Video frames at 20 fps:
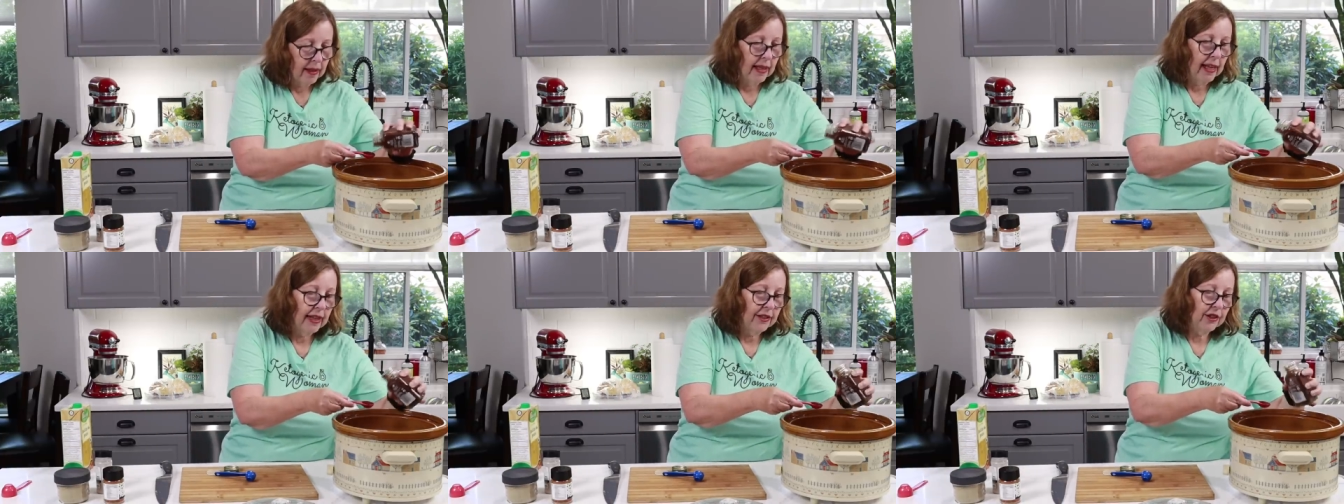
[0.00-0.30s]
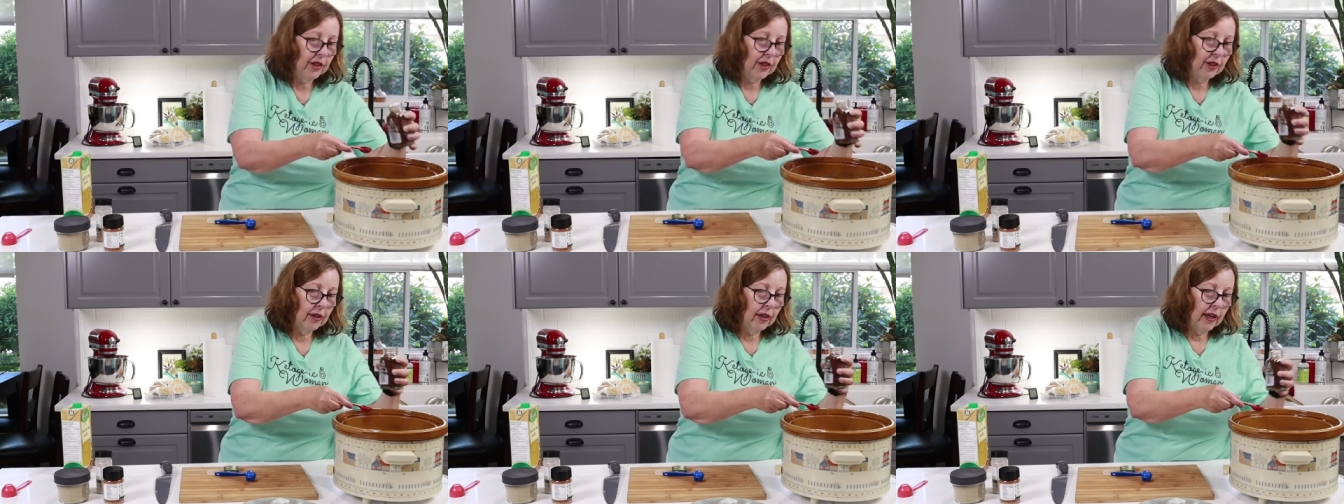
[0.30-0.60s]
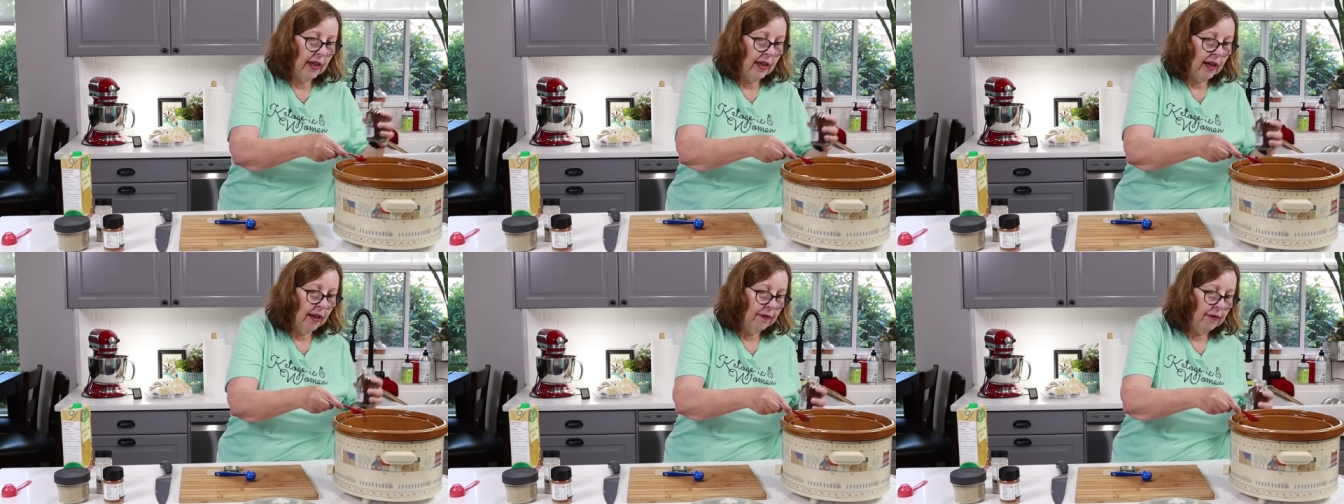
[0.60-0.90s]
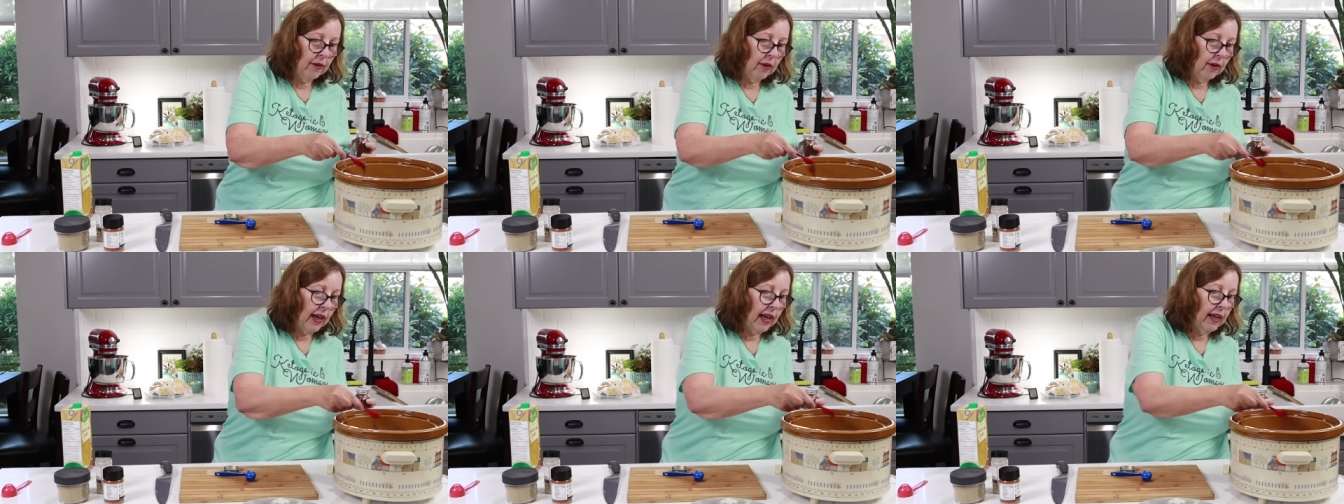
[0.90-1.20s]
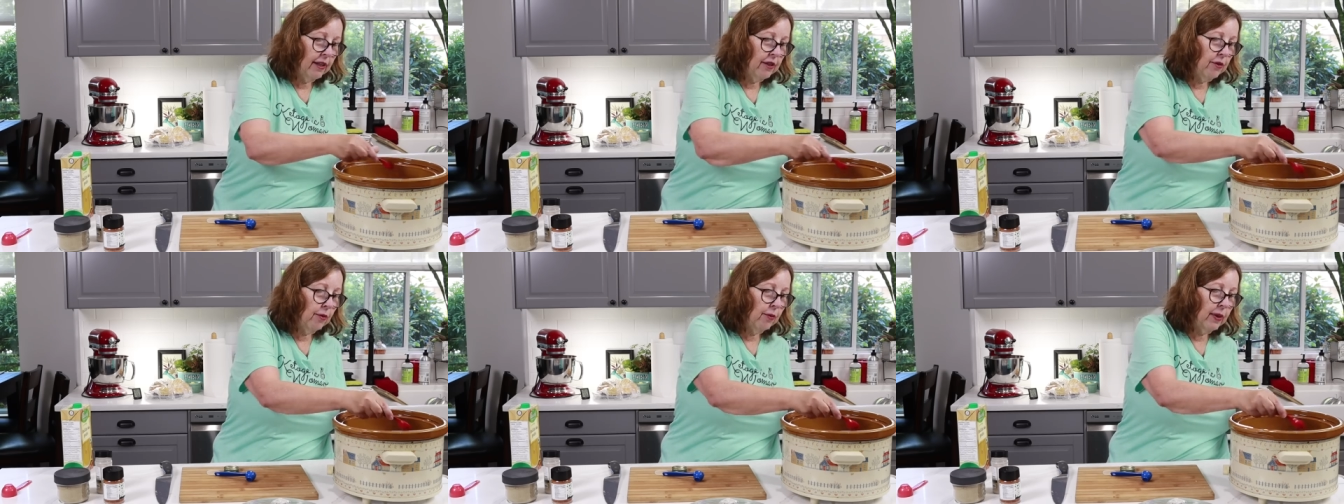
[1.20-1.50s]
That's good enough.
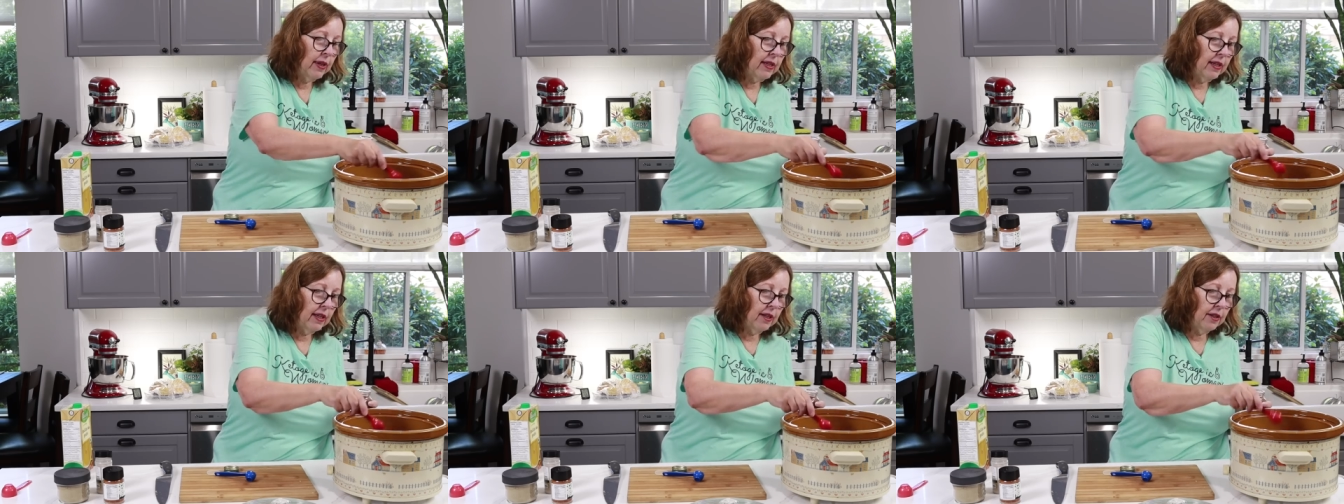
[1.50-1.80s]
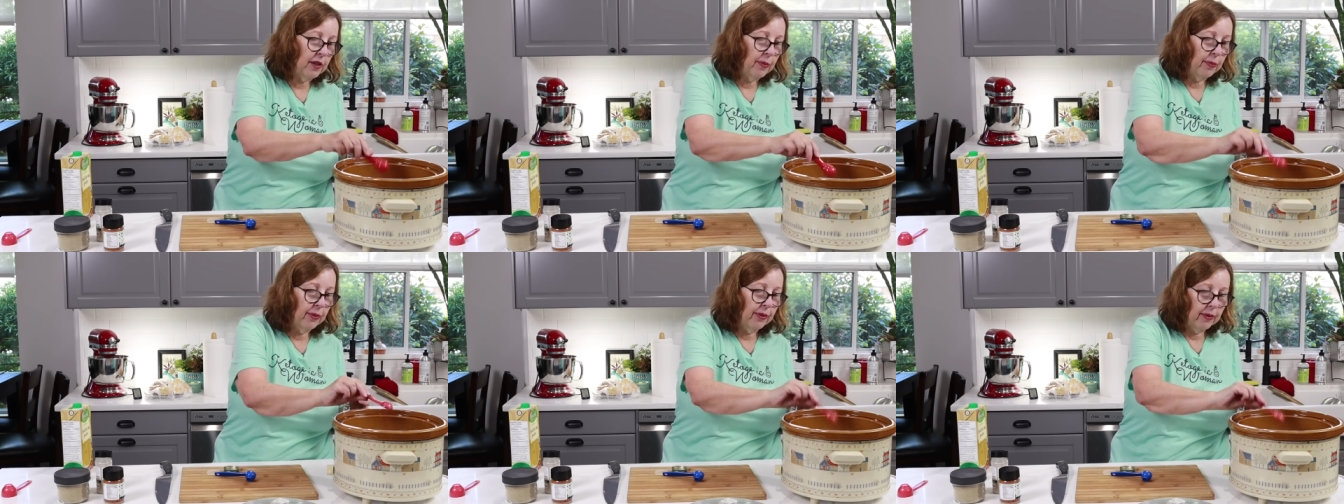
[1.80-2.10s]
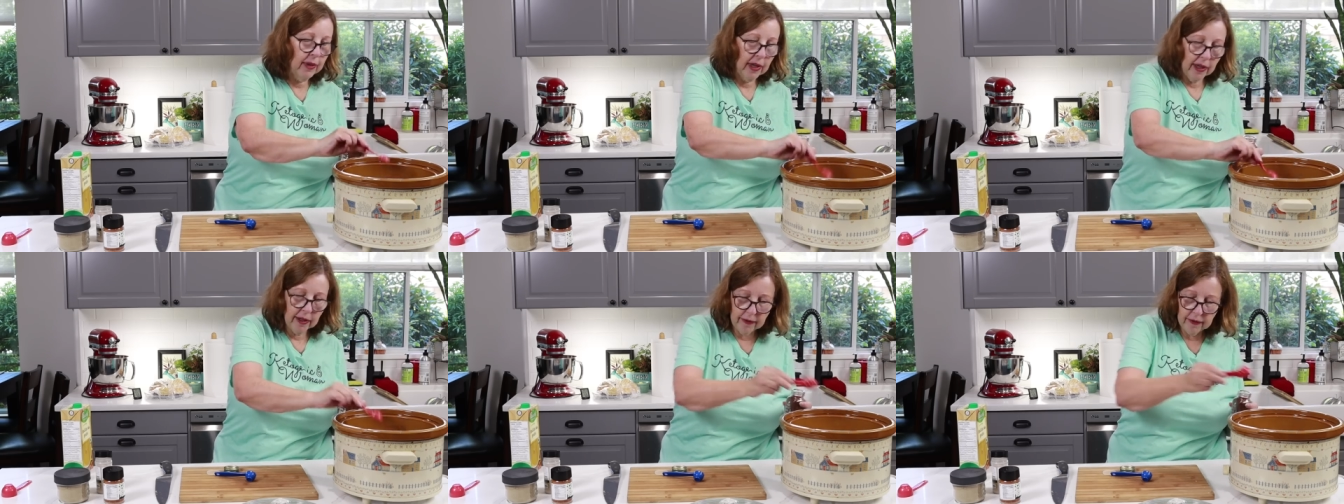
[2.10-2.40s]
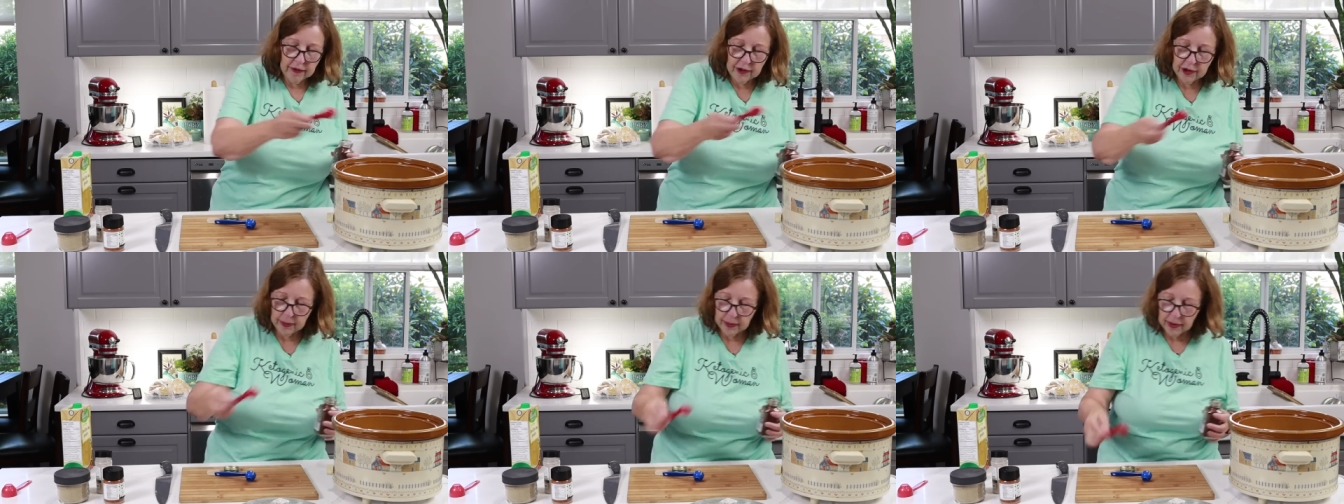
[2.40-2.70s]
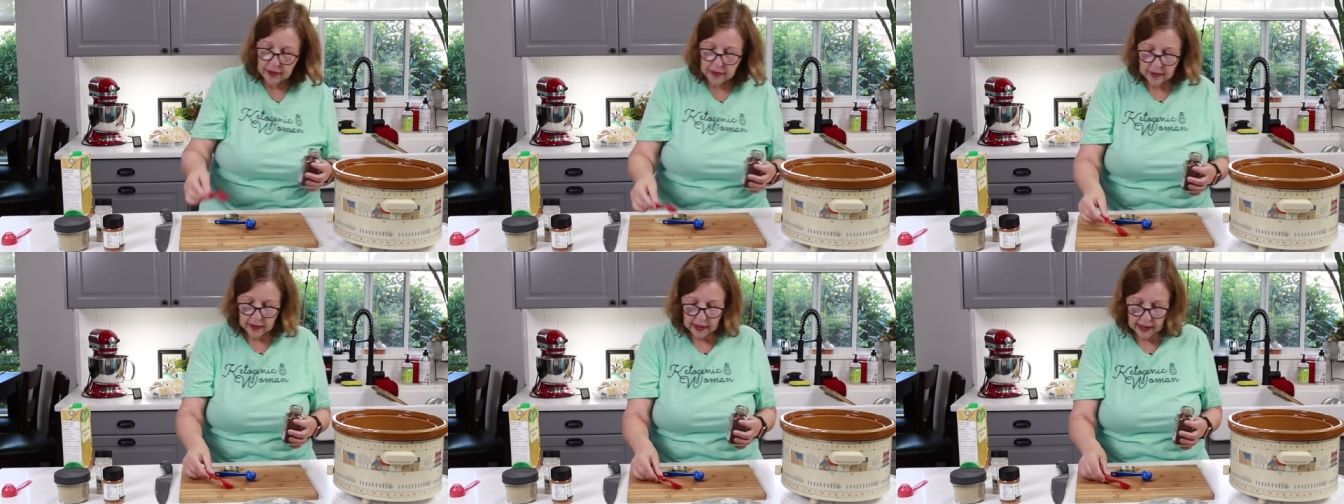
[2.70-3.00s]
Okay, so one teaspoon of
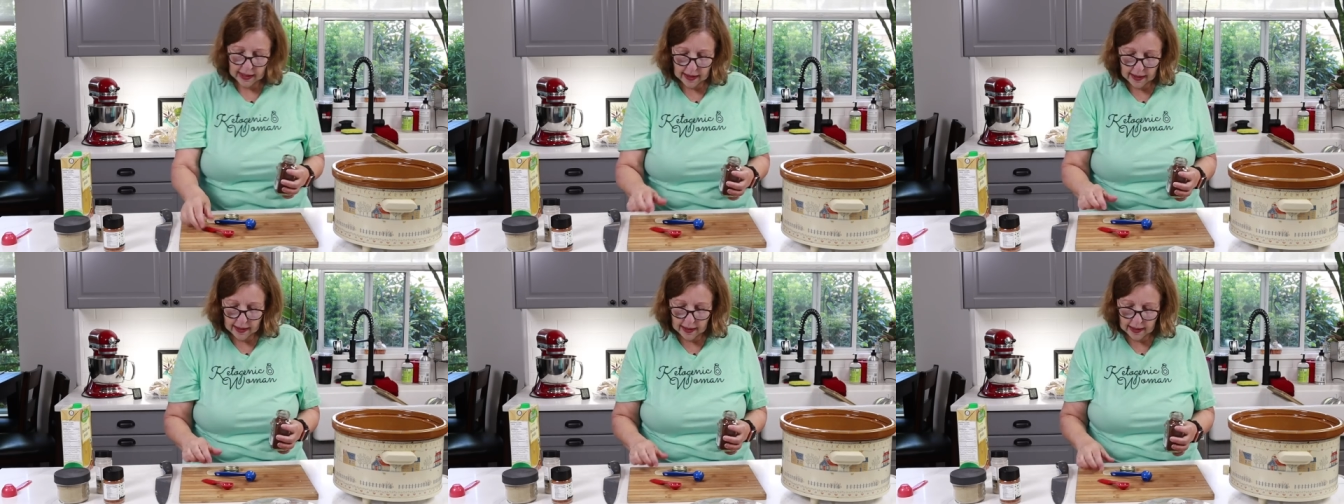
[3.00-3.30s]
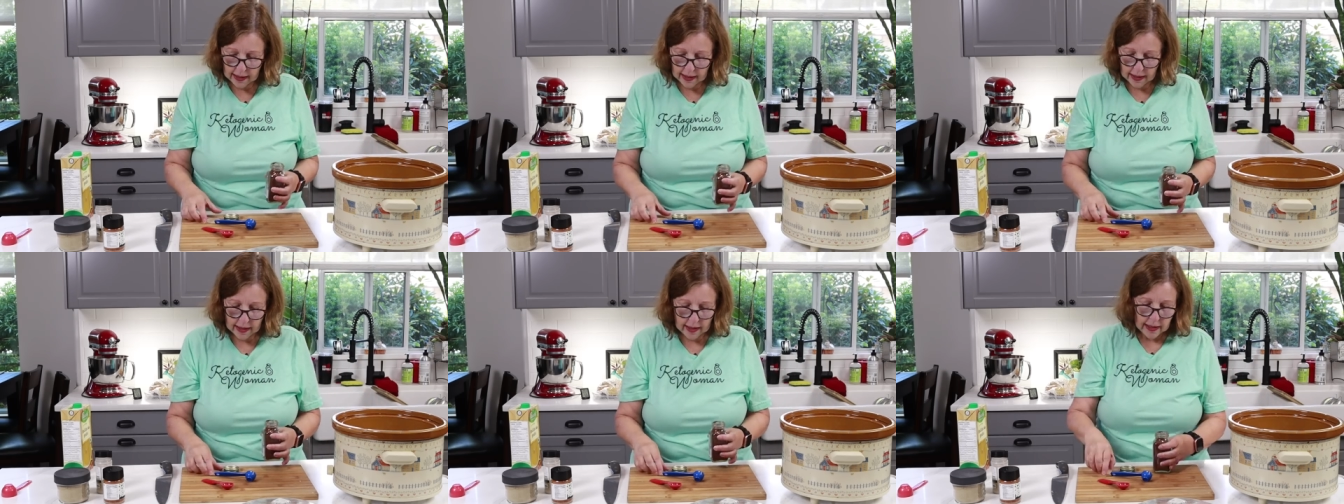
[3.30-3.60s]
chipotle.